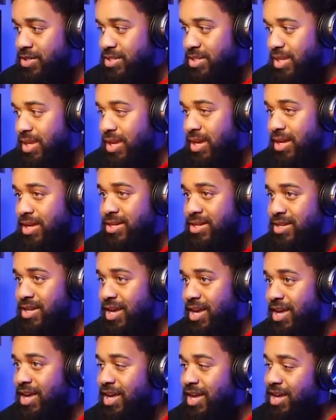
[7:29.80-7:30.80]
the guns.
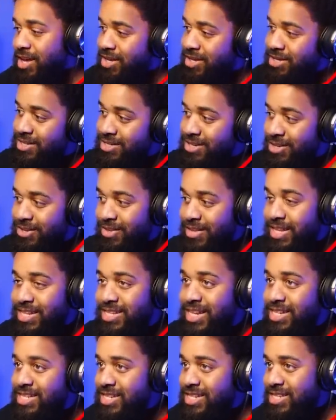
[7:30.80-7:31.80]
So that's
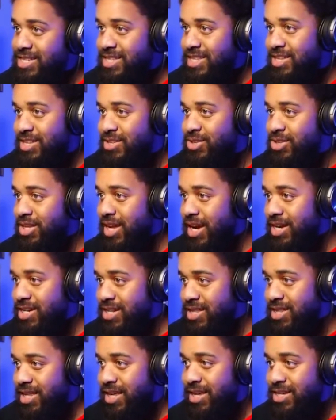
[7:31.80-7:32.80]
just, those are the kinds
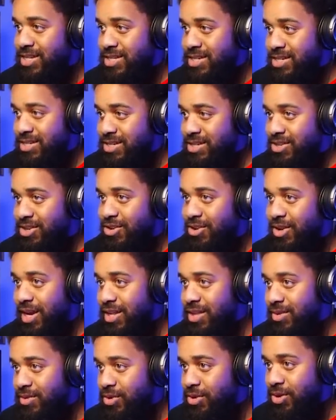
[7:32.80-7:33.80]
of things you
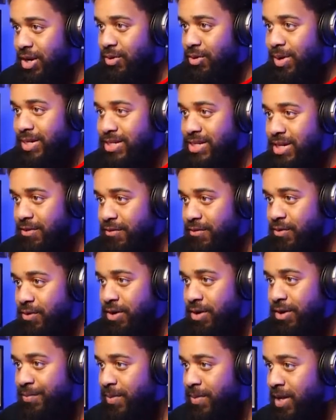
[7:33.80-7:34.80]
gotta watch out
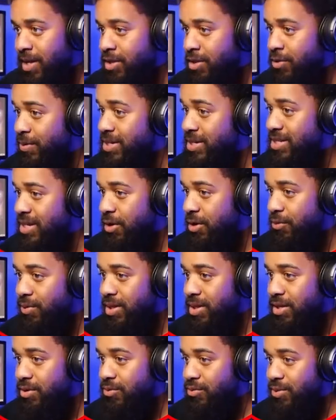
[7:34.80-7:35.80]
for. The reason I
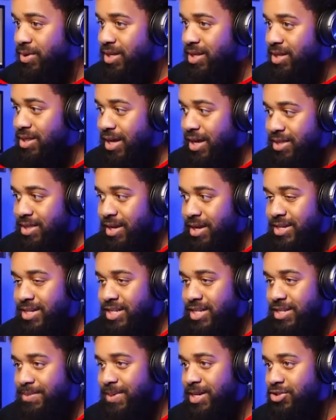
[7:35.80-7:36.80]
really like the guns
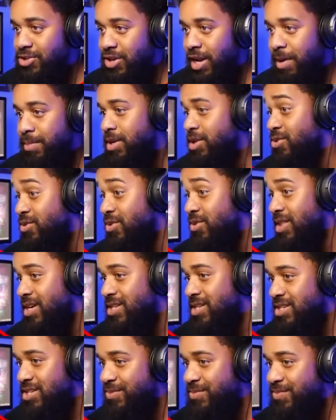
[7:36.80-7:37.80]
is because you're able to do
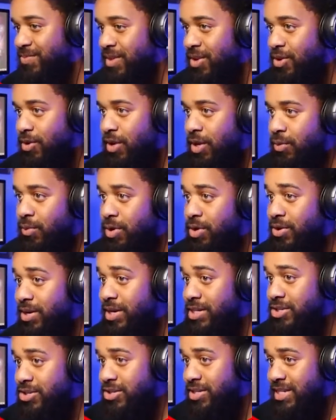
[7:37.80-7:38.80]
this, and when you
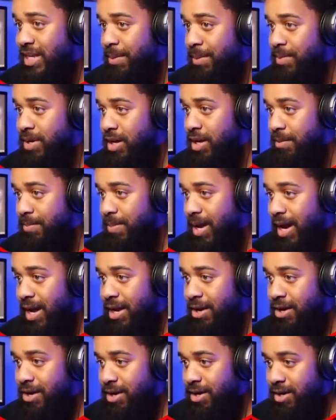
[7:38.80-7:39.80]
get your stamina up
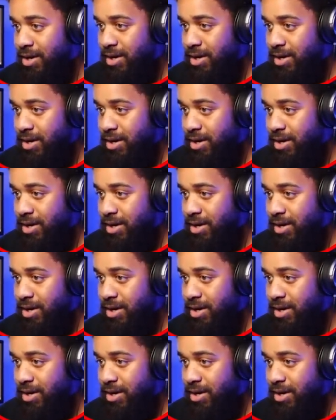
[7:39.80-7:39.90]
higher,